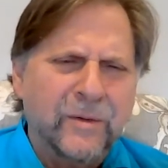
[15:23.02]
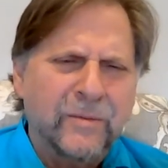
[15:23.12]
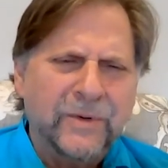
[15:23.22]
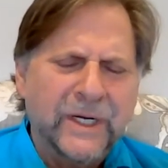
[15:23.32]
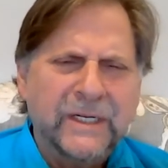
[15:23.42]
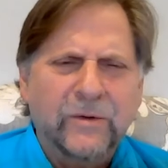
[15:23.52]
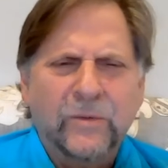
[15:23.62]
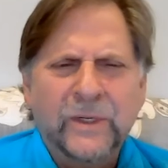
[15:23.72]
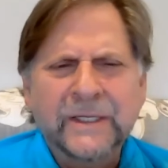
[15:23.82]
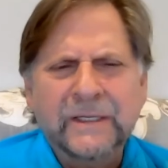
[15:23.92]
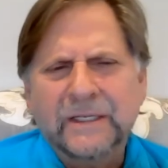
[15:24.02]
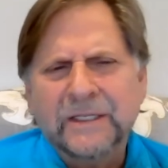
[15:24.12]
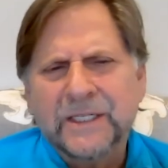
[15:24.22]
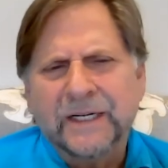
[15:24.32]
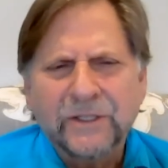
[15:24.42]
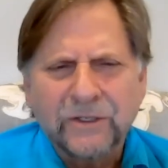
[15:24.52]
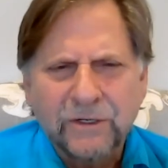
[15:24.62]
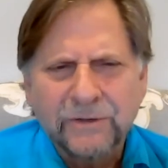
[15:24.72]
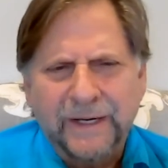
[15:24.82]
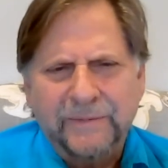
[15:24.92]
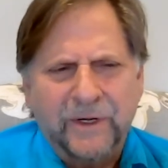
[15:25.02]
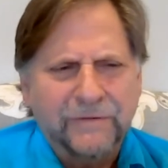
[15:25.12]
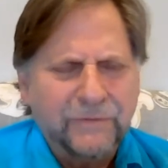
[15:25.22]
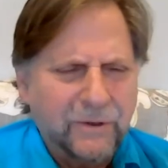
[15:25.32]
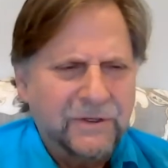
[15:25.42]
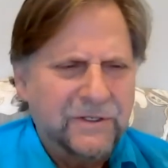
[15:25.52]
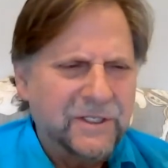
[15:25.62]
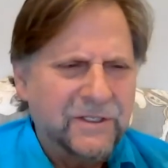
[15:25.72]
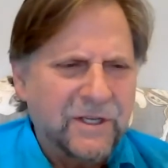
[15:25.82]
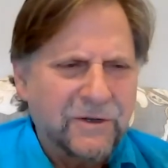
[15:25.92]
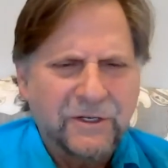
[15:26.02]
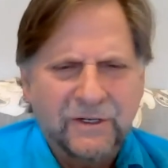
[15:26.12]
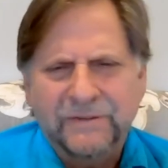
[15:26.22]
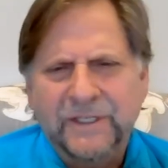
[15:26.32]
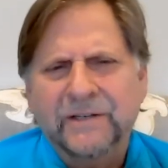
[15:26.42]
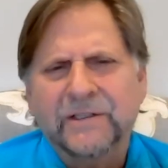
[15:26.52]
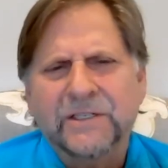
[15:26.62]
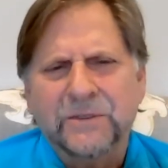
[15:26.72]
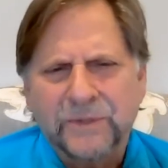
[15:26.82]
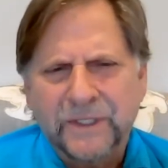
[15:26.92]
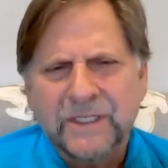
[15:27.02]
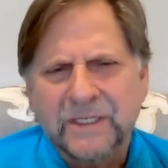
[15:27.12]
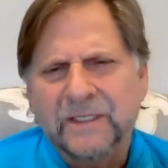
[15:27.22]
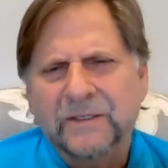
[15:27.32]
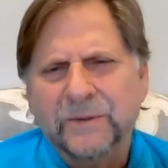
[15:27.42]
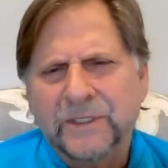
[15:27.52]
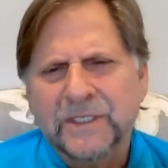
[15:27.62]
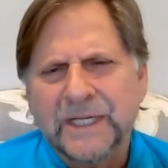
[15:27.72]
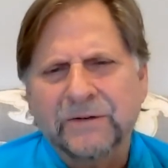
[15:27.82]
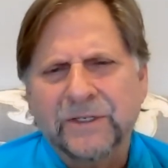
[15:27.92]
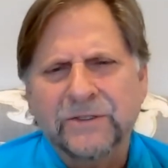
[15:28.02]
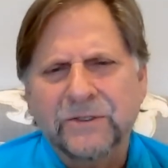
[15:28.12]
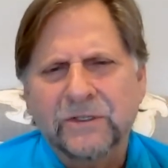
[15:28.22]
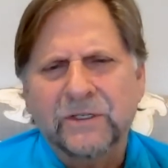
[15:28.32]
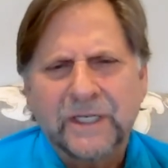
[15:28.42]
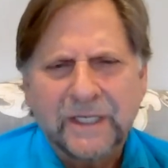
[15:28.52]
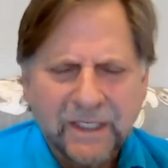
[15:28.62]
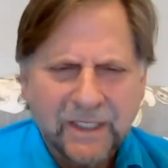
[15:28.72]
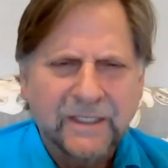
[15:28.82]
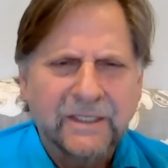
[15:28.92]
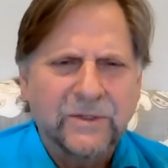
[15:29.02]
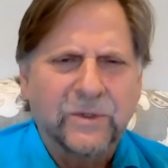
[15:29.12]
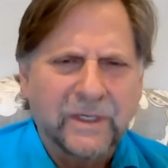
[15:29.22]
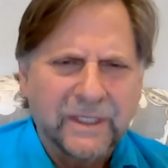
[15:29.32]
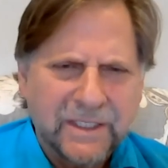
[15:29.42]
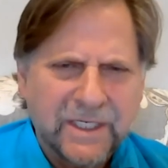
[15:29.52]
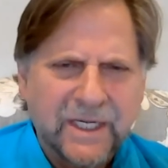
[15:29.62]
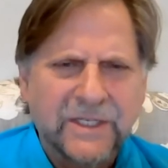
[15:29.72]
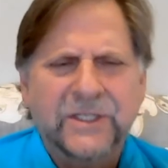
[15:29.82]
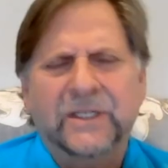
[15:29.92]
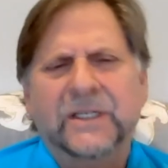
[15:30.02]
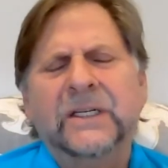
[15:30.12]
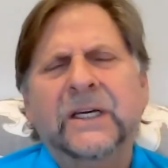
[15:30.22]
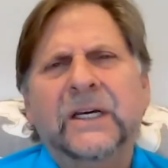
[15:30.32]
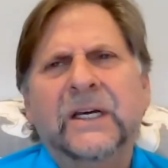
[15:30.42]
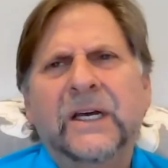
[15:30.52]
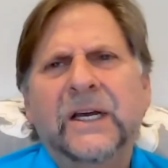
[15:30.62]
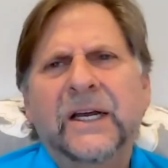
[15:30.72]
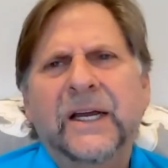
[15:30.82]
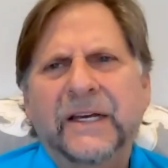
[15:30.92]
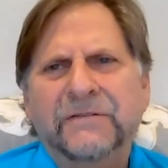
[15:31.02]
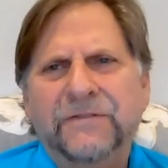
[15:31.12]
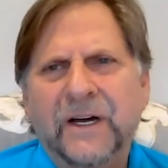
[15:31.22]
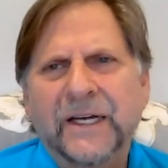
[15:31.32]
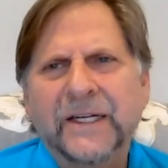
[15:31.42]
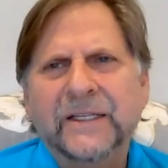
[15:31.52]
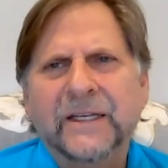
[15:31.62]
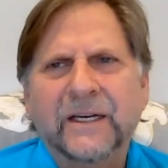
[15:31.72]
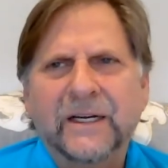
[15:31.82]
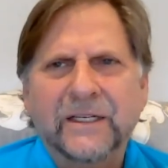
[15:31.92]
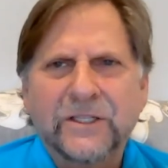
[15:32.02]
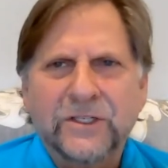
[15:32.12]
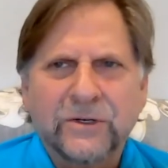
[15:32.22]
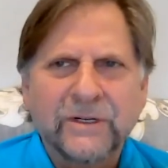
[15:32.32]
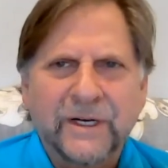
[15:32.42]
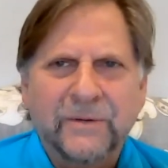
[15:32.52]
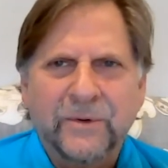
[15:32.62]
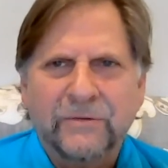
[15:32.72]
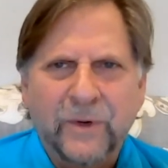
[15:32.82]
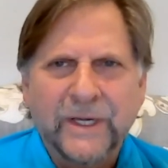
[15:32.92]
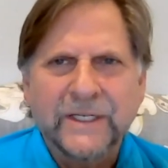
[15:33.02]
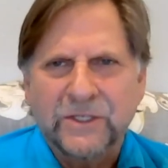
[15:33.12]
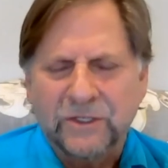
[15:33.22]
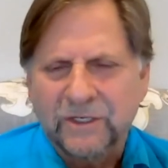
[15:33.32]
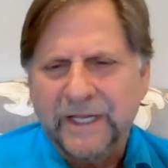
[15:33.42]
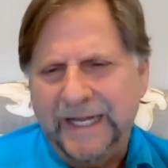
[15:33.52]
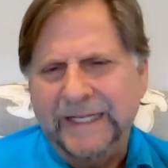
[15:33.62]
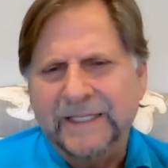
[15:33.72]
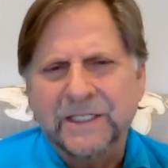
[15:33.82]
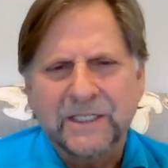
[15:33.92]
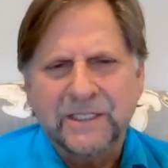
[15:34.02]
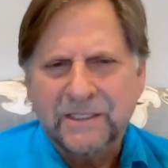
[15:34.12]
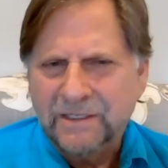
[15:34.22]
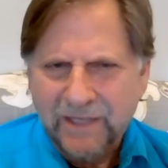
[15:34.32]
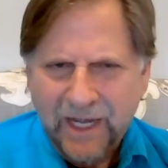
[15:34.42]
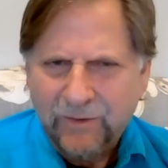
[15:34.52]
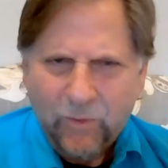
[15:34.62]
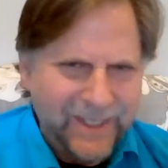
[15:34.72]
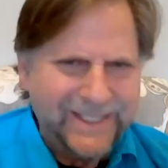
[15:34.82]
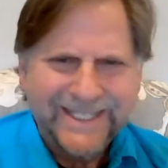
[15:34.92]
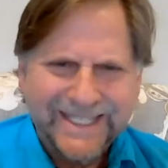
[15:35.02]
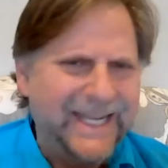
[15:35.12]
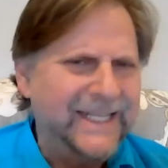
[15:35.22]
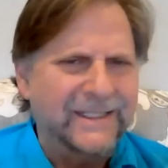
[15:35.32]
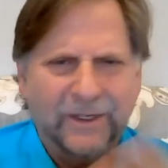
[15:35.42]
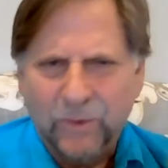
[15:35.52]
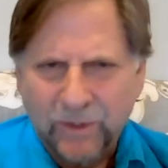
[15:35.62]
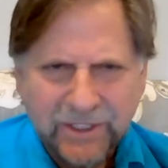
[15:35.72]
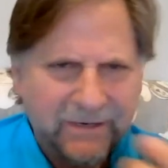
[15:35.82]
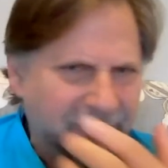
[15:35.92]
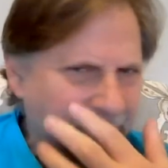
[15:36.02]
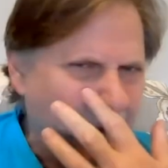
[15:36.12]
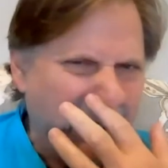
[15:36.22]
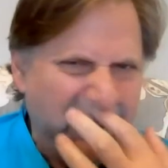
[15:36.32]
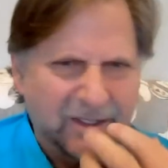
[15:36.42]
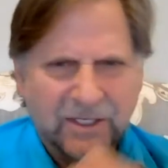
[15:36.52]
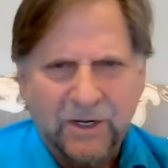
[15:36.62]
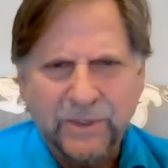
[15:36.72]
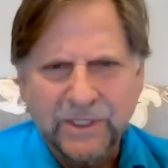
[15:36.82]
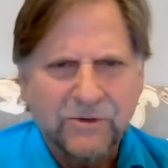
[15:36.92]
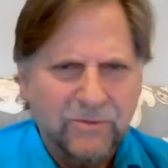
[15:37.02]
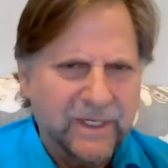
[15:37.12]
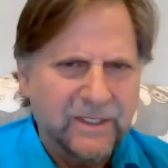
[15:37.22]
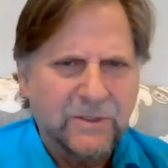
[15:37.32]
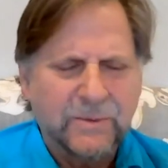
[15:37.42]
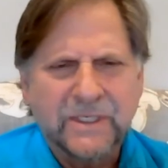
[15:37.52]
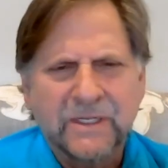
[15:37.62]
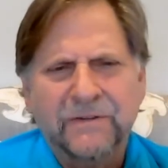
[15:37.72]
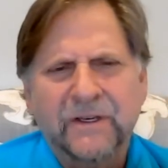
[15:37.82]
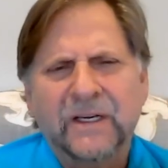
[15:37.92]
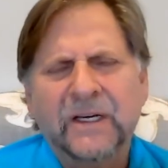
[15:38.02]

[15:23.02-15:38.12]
But one of the things Dr. Goldratt brought forth is this notion of inherent simplicity, which is how can you look in the organization and find a certain number of ways to look at it. This is not one set that works everywhere. It's always domain specific.